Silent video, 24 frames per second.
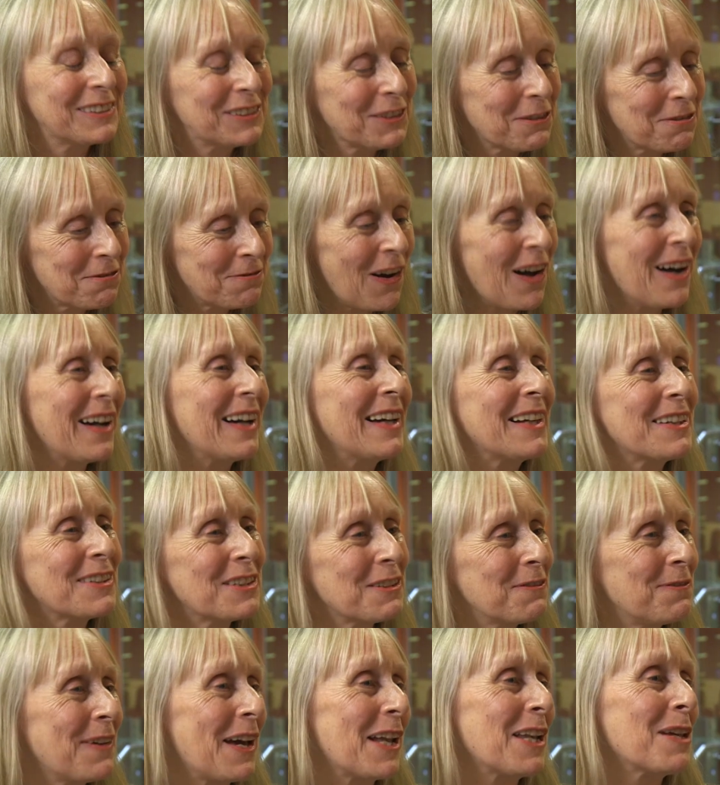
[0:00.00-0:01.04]
to find,
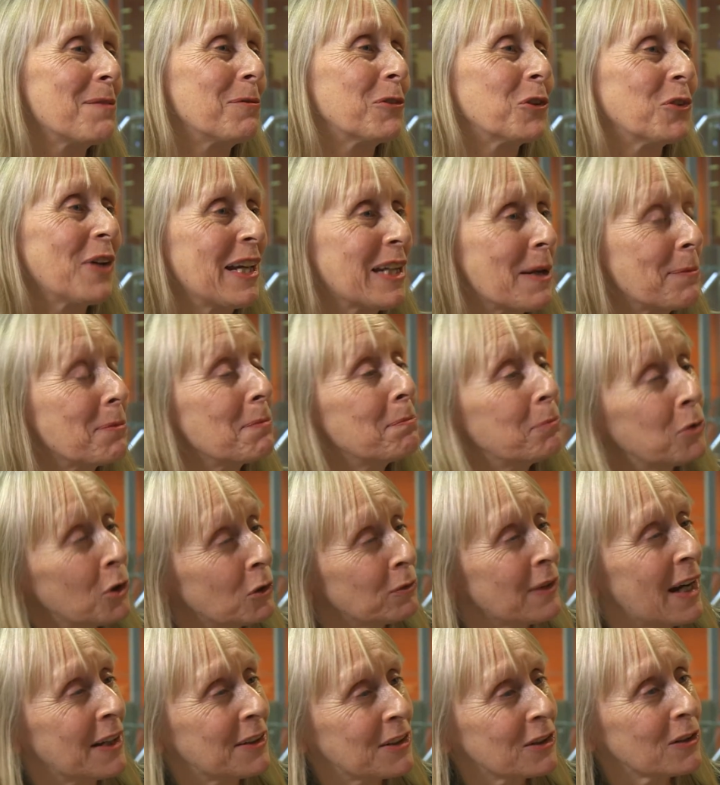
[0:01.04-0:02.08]
develop, train up and put
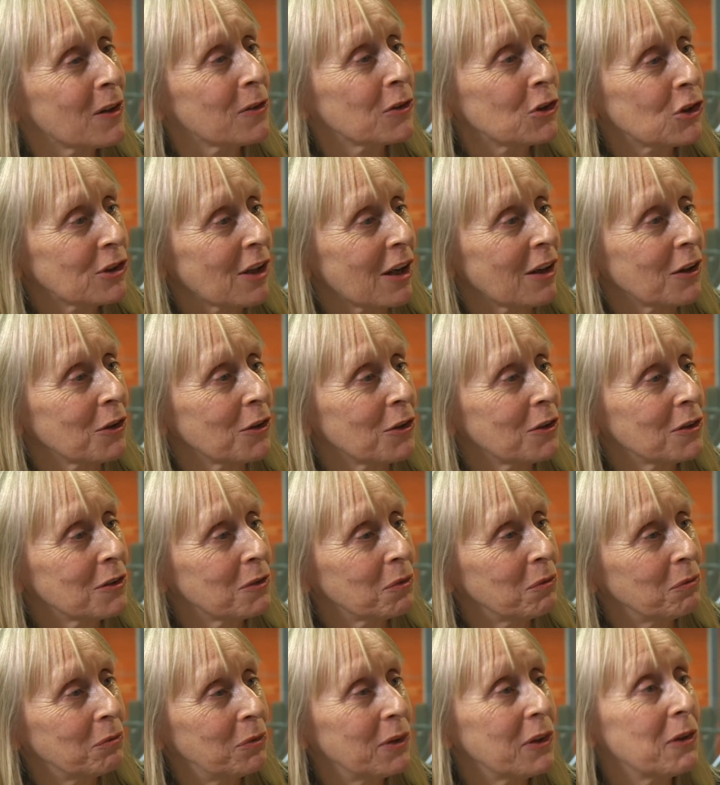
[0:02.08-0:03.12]
writers on the shows
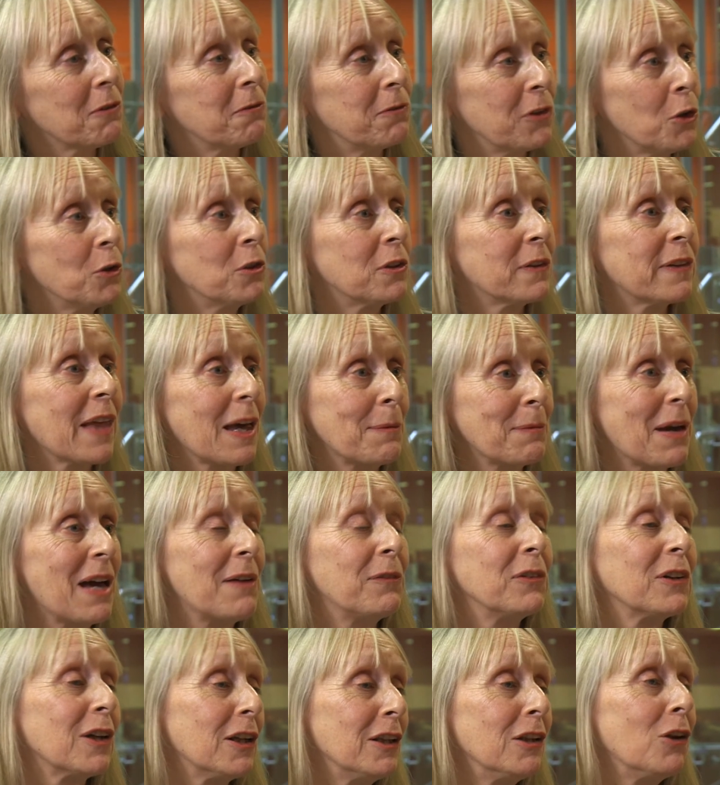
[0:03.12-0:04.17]
with a view to them
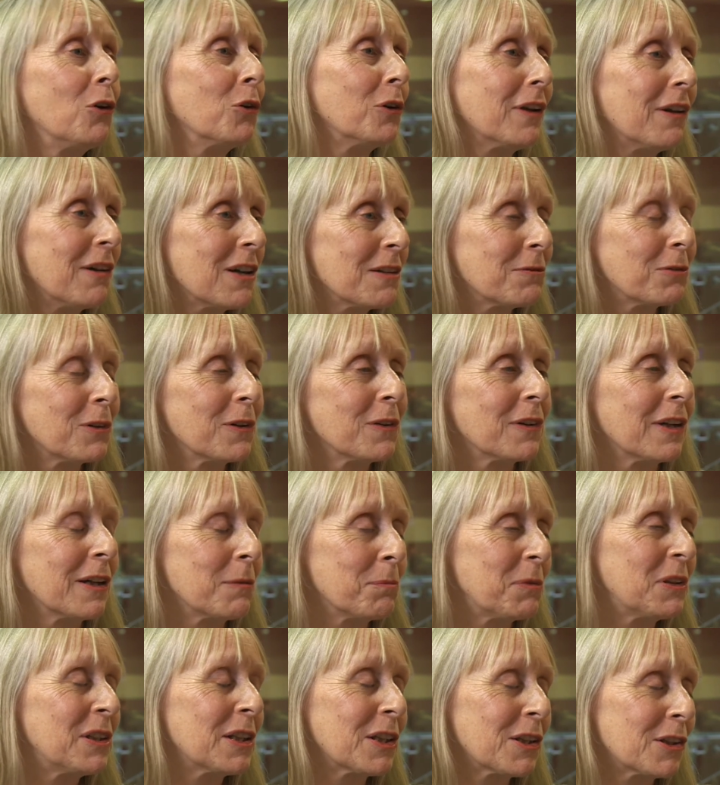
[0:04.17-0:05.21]
having a long life on that
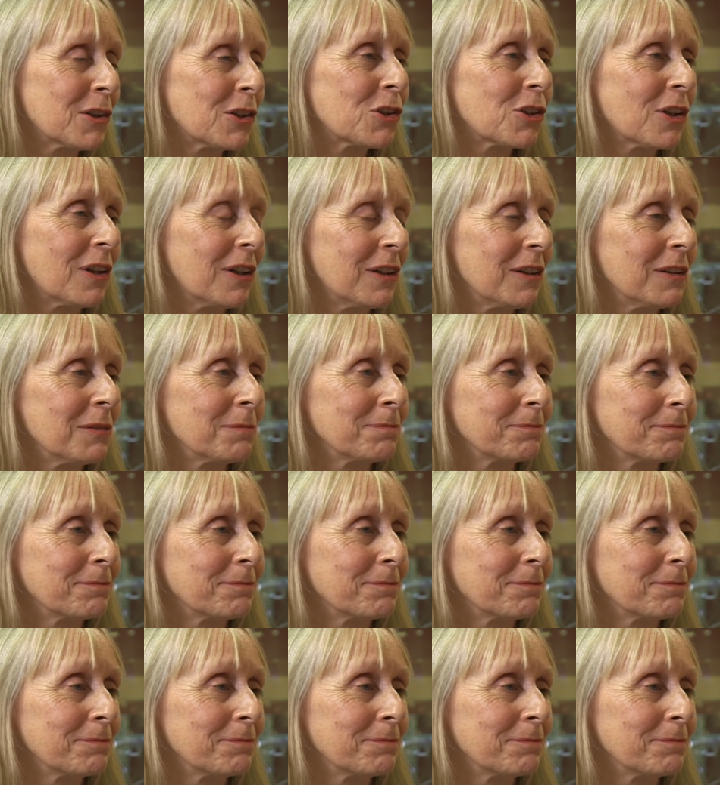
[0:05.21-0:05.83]
particular show.